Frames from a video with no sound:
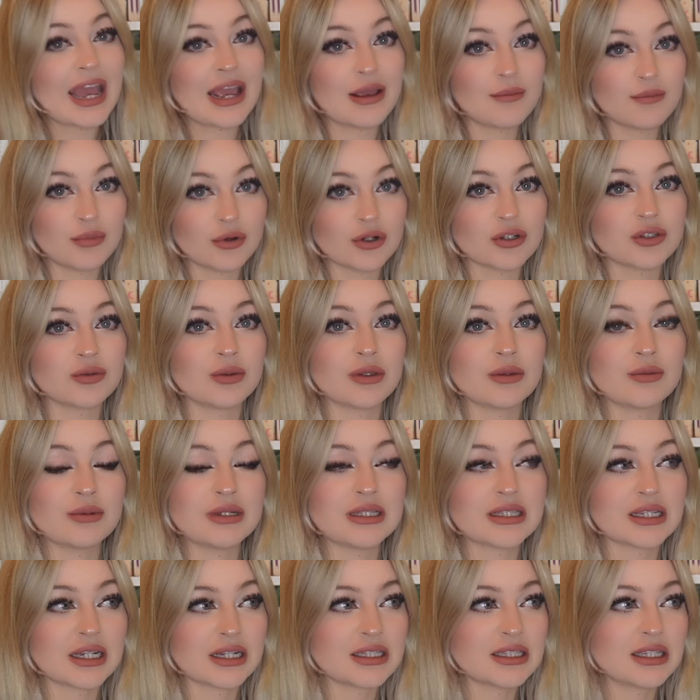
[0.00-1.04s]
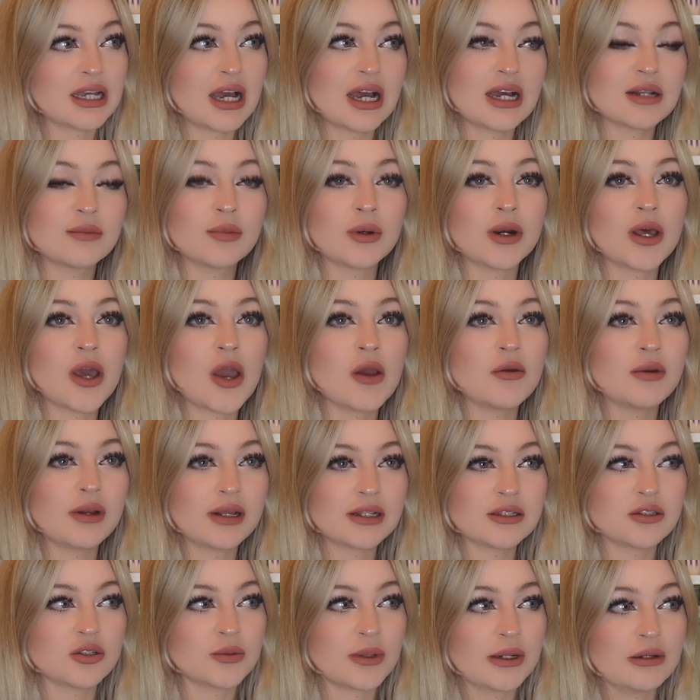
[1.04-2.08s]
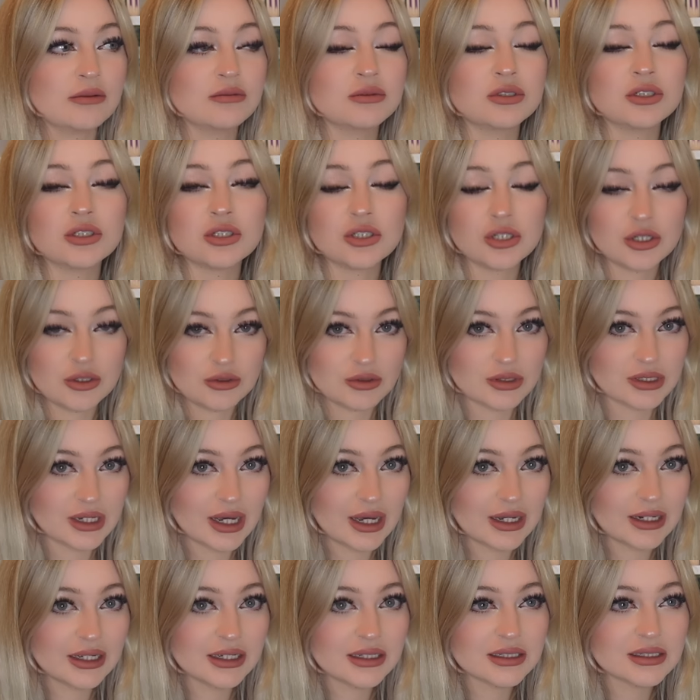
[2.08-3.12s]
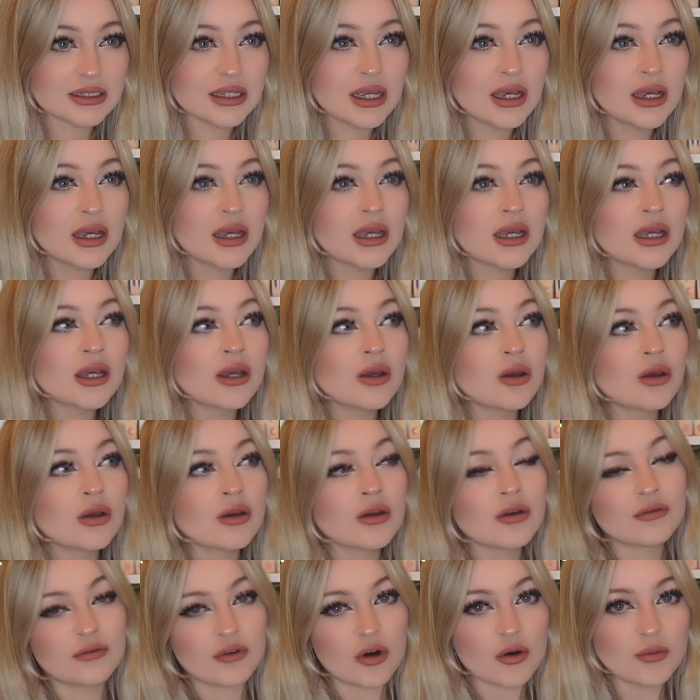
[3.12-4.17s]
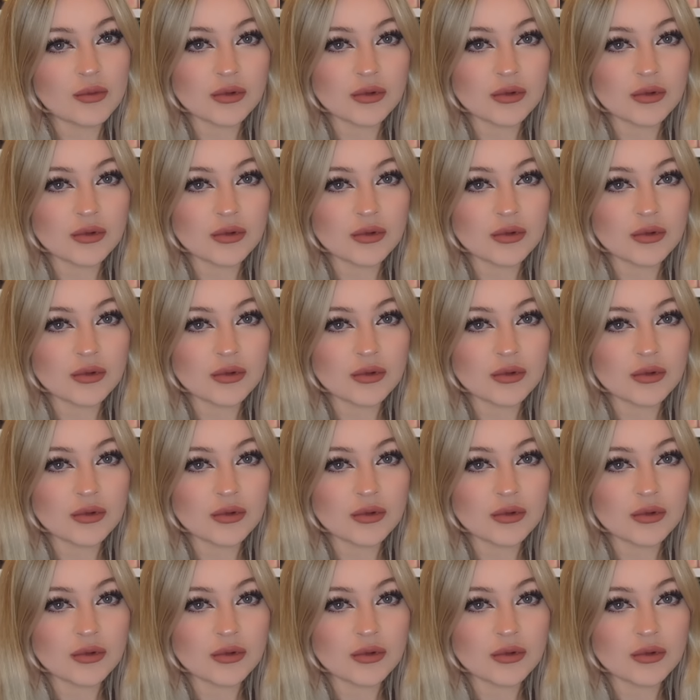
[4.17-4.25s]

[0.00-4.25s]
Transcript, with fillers: eight books with me to get signed but I only ended up going to two signings for a